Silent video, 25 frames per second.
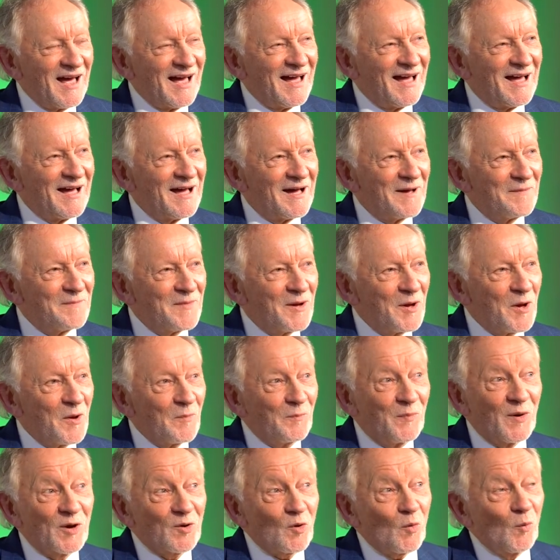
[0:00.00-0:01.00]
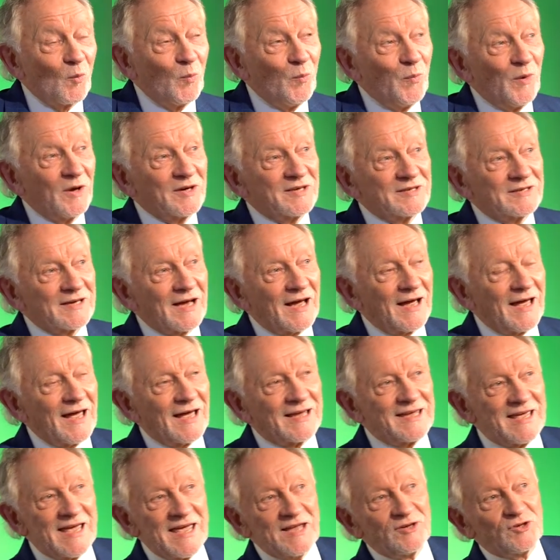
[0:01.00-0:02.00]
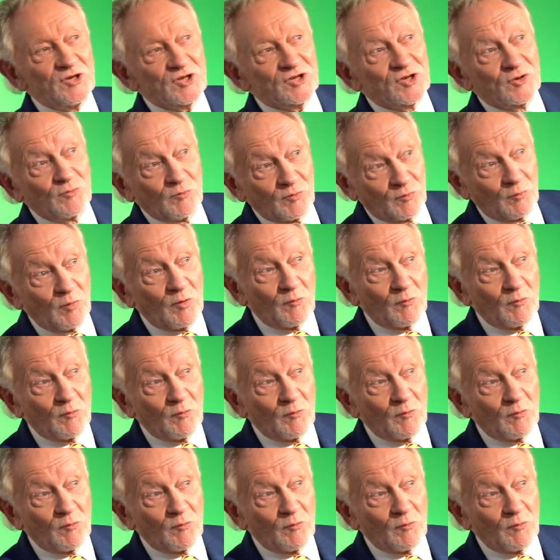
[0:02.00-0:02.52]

Uh, but, but again, just